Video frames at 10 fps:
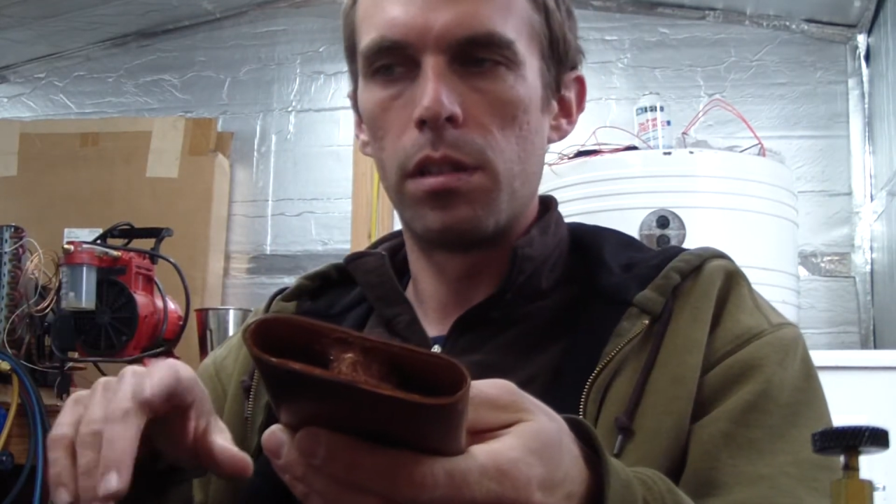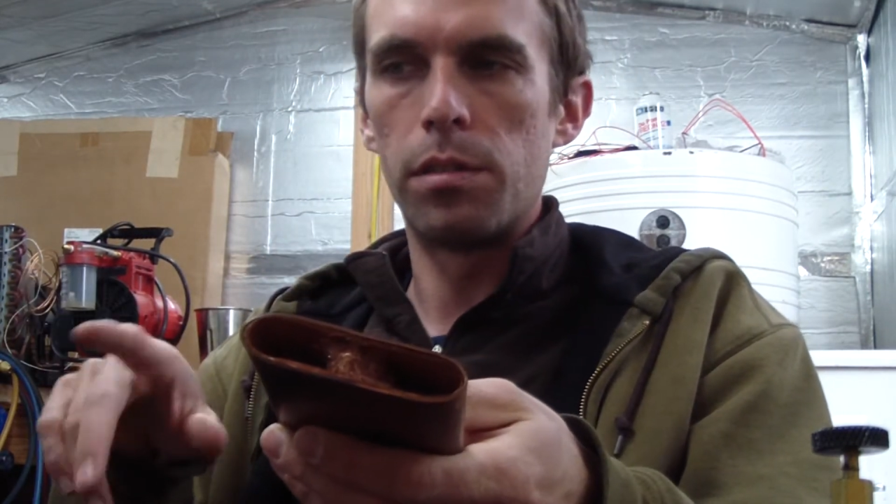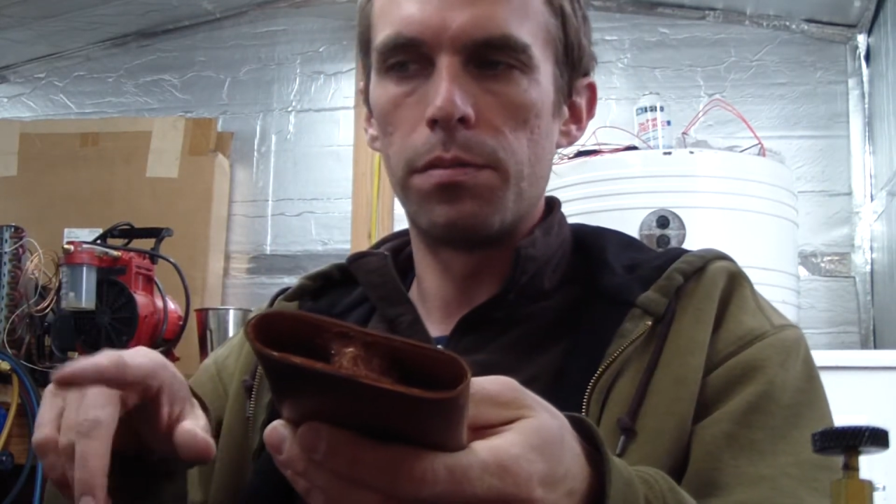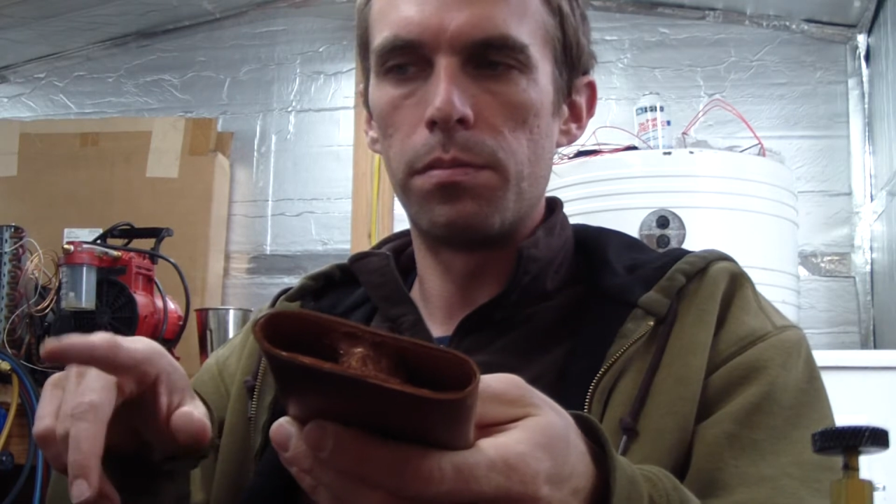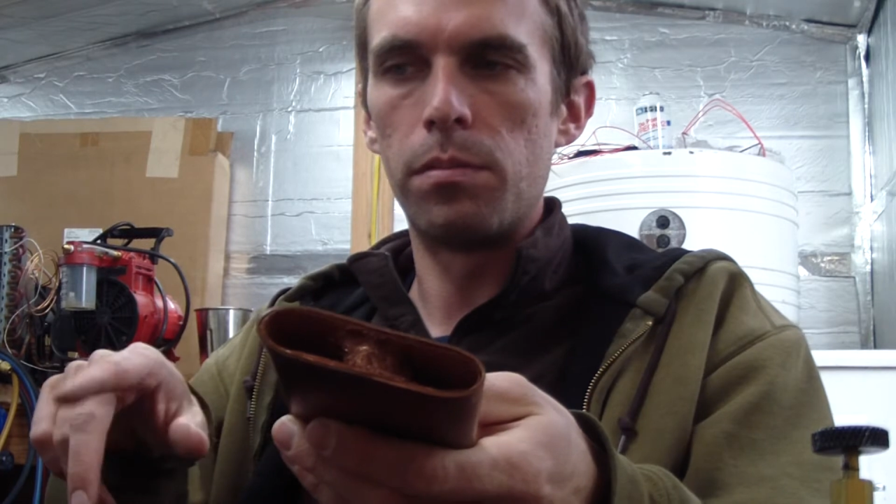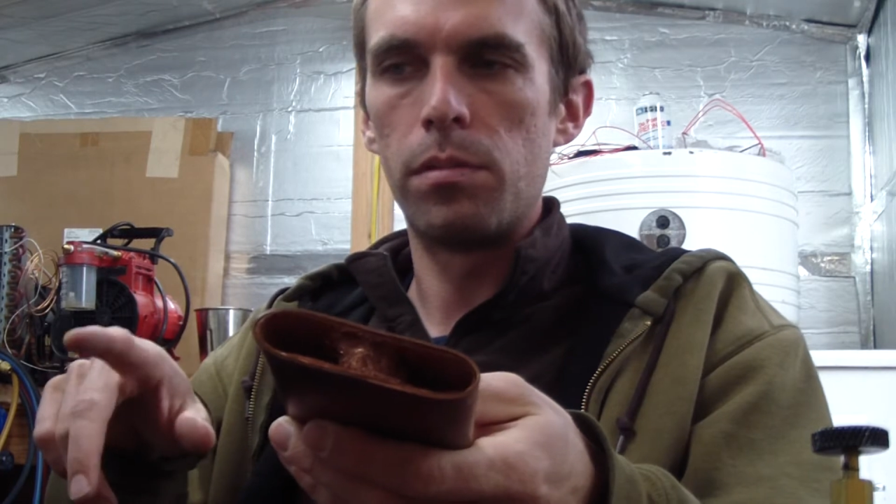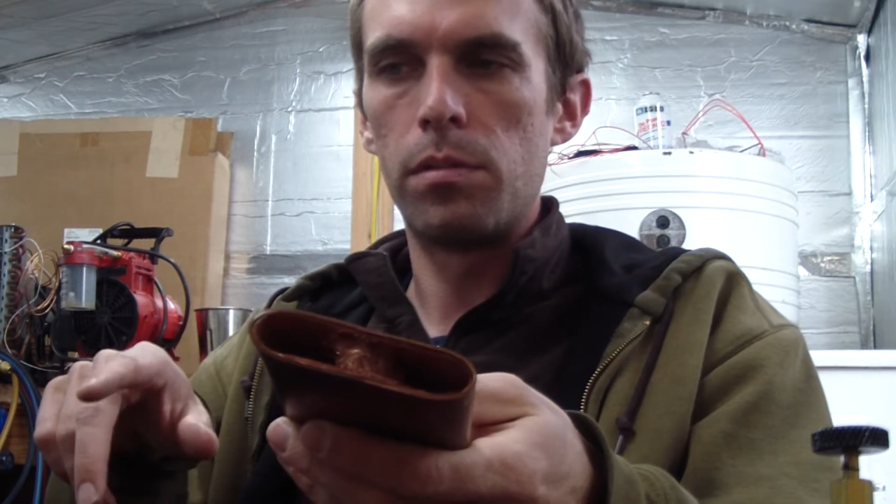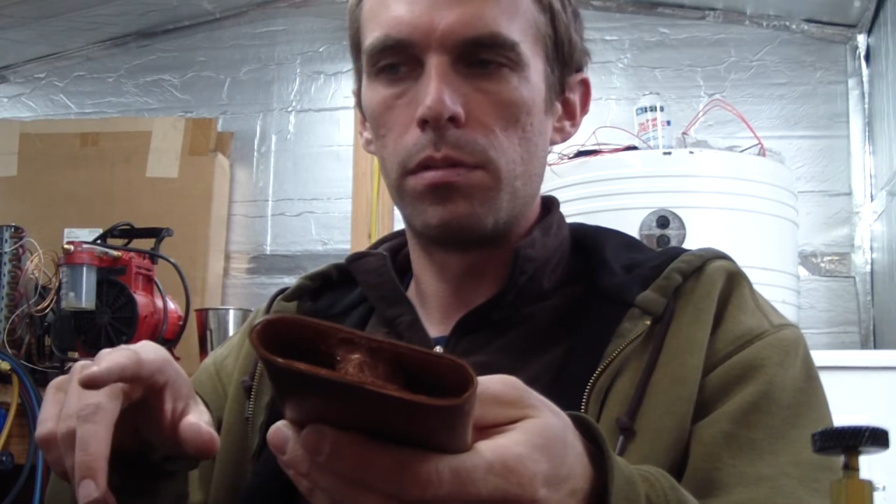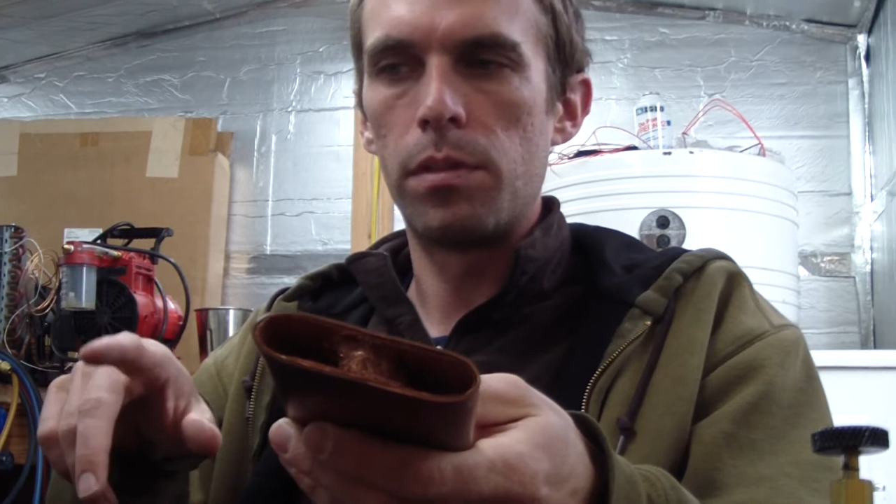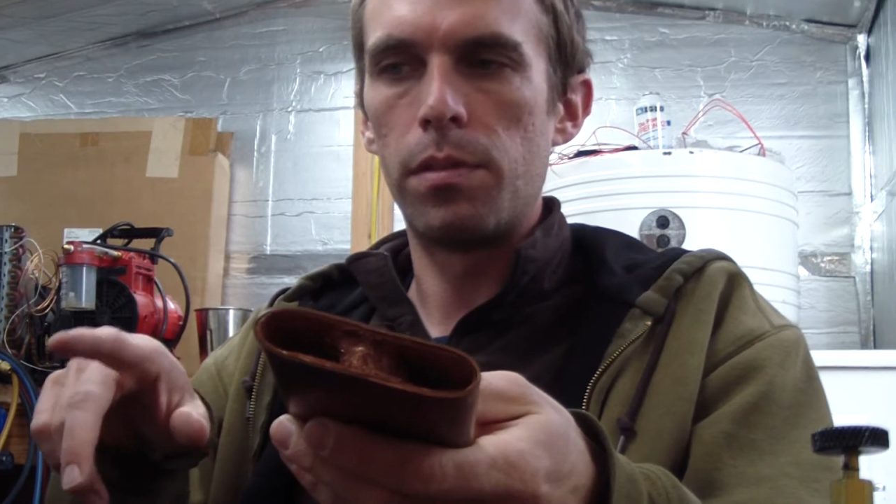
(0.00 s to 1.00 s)

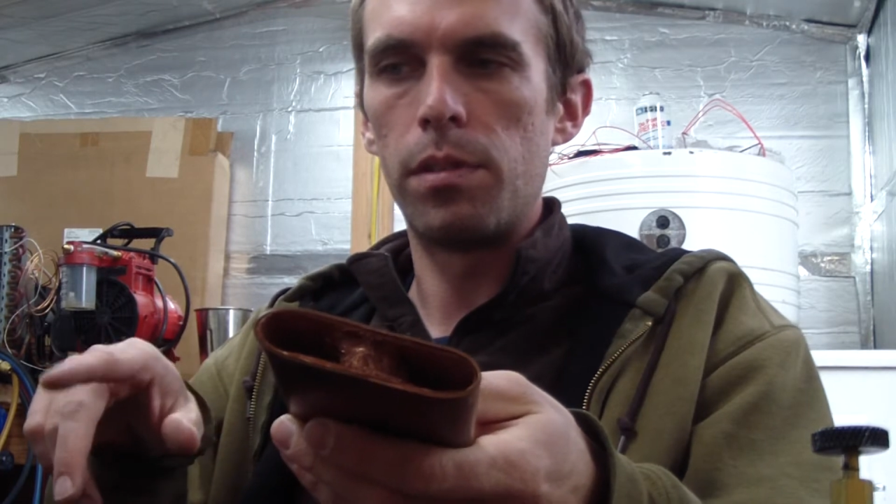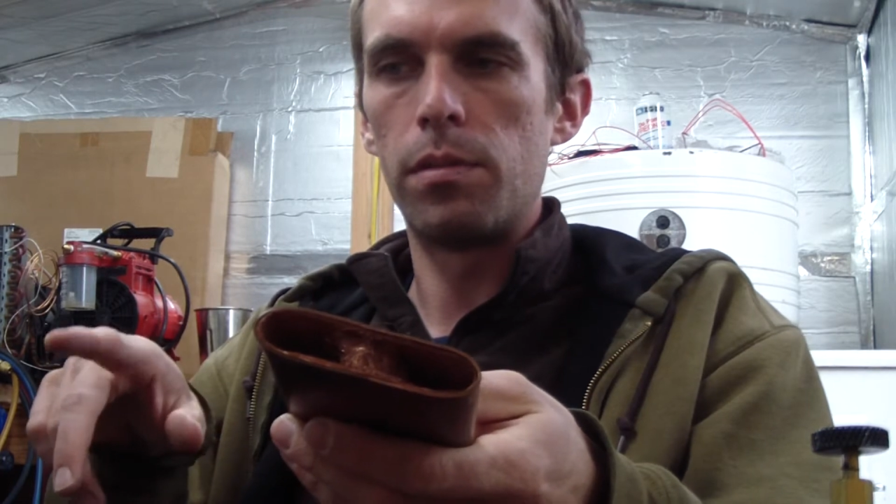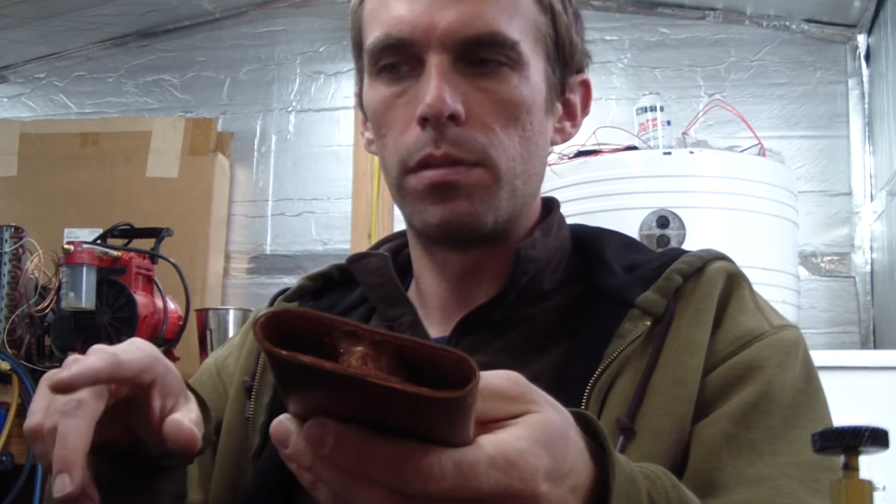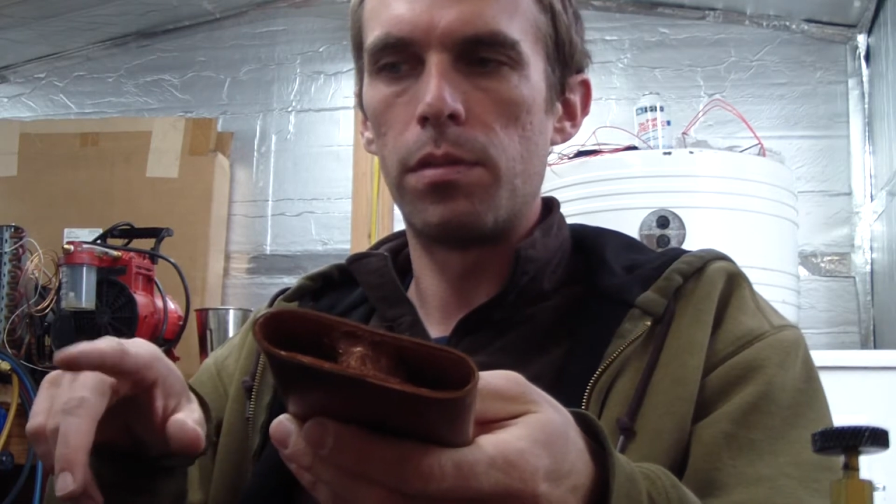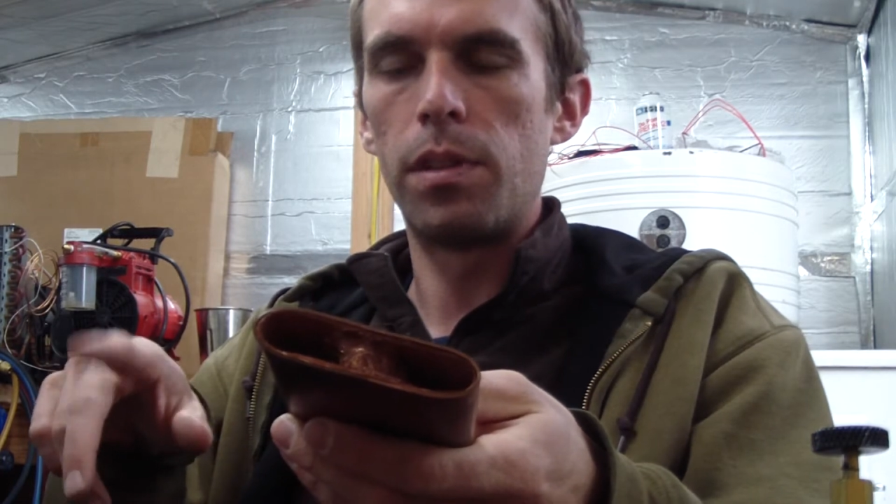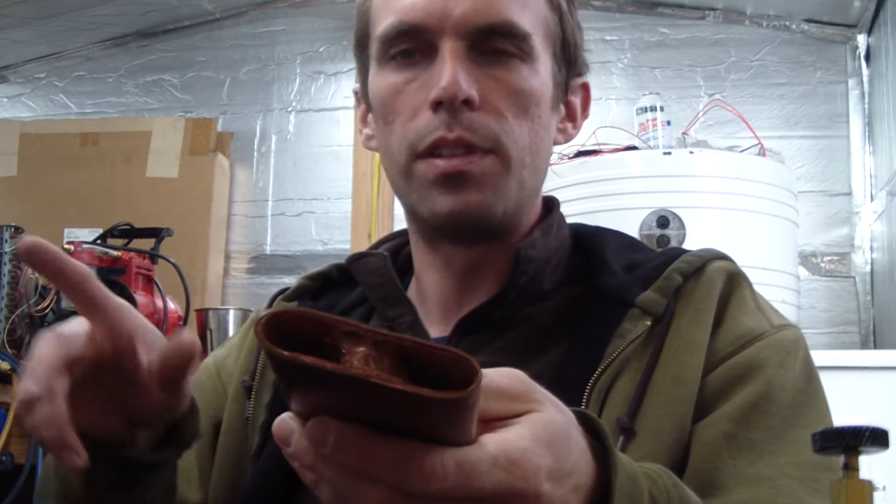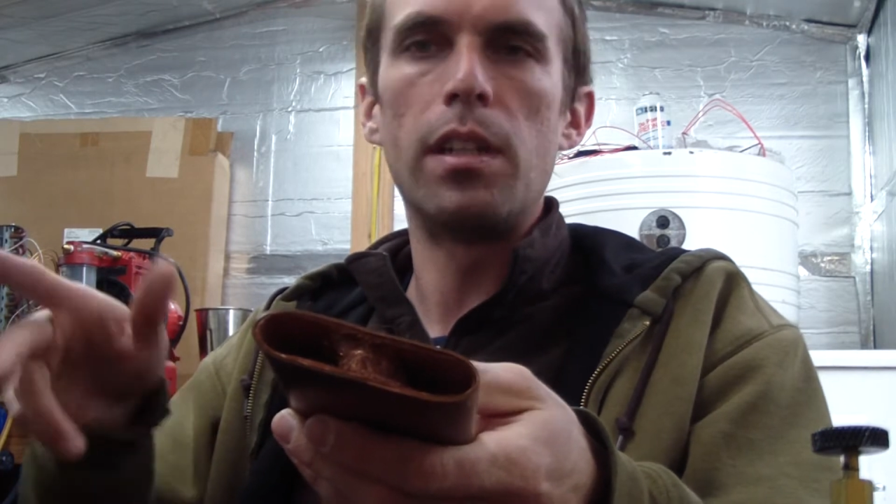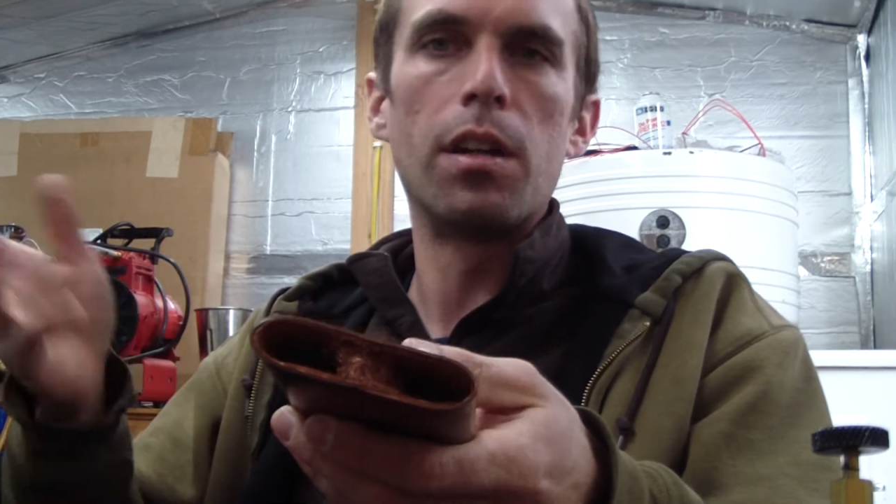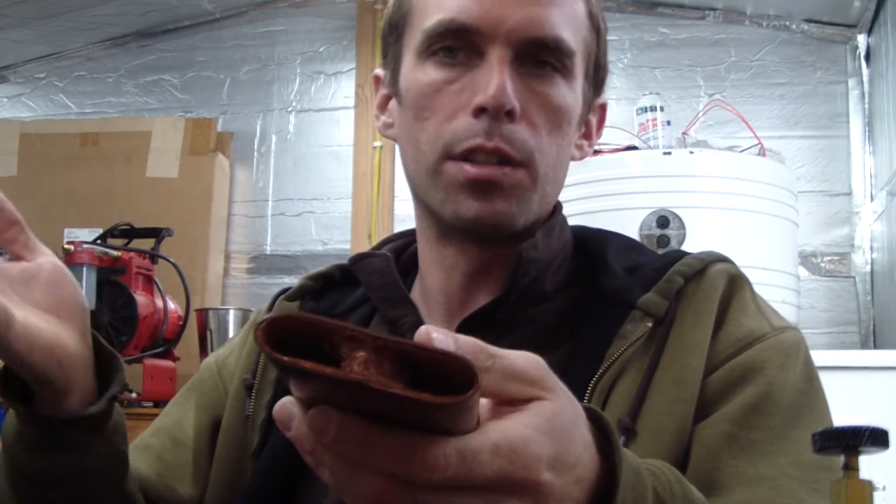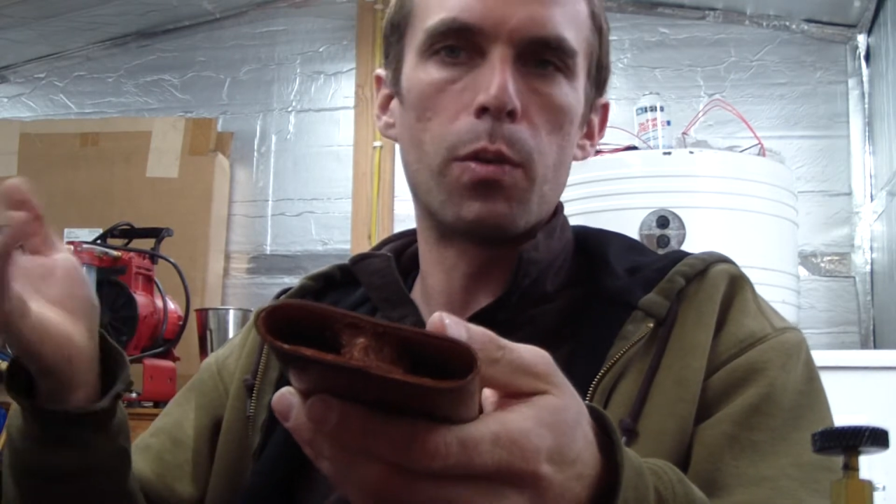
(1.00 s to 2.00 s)

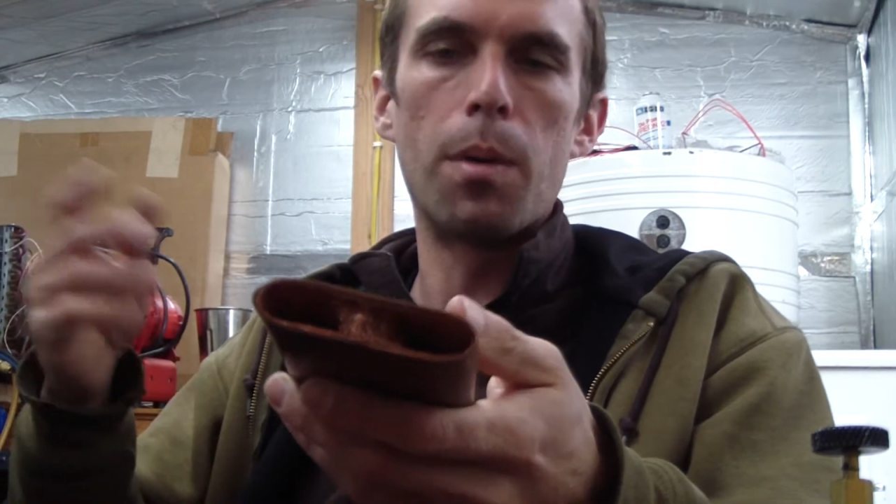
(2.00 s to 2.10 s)
1,500